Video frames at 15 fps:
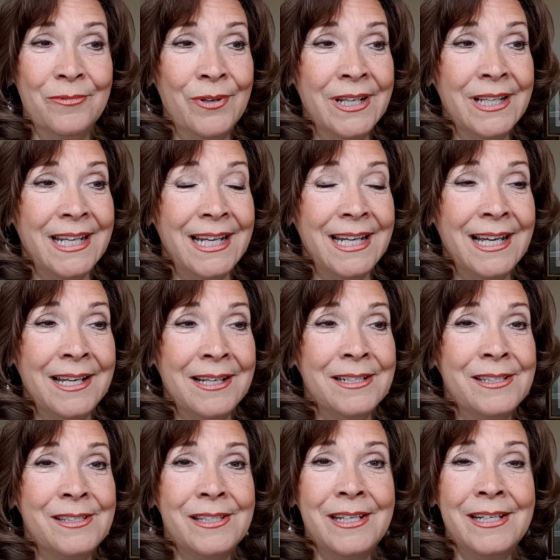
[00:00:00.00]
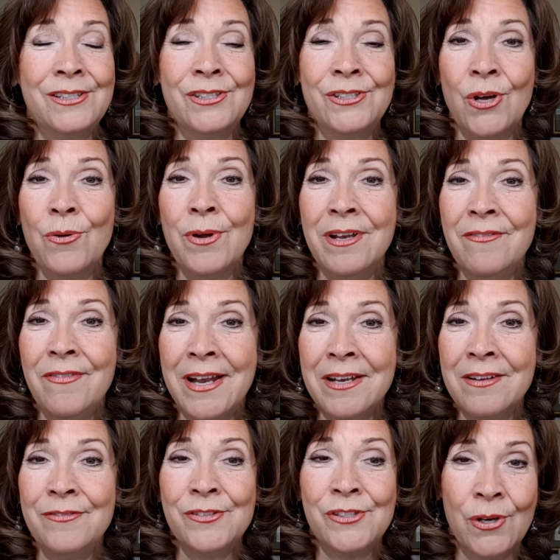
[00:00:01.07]
Really, it's so
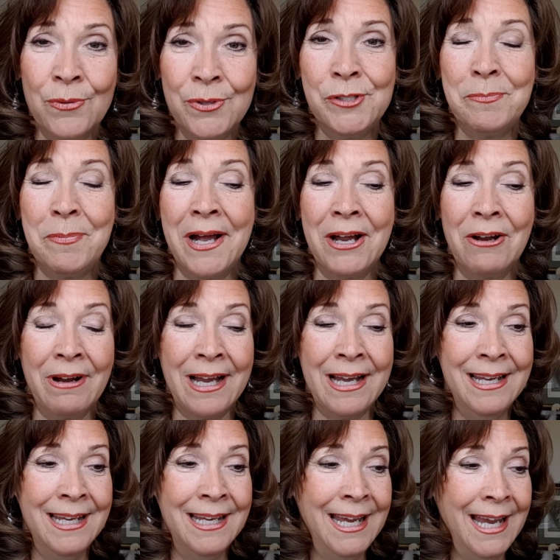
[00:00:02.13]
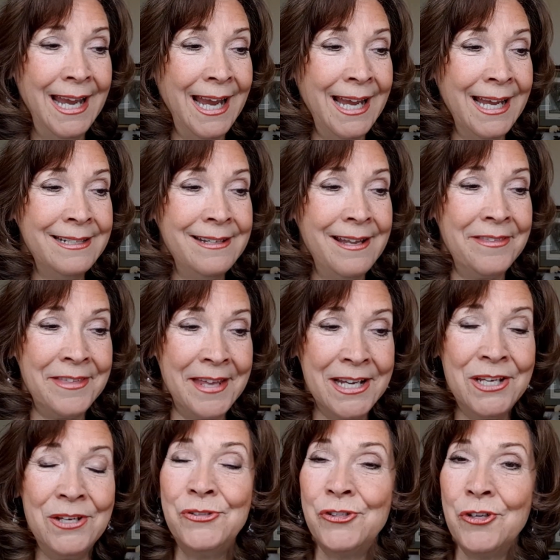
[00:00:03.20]
innovative, so inspiring, and thank
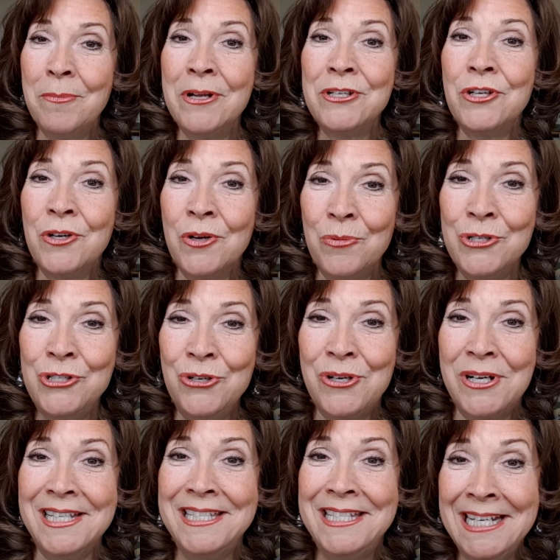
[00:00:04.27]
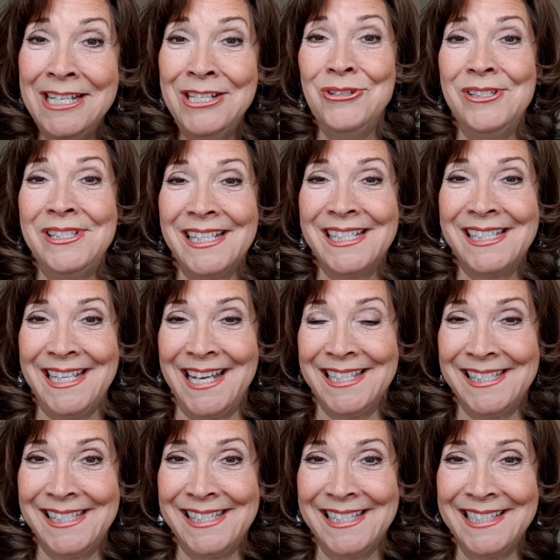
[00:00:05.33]
you so much, and I wish you continued success.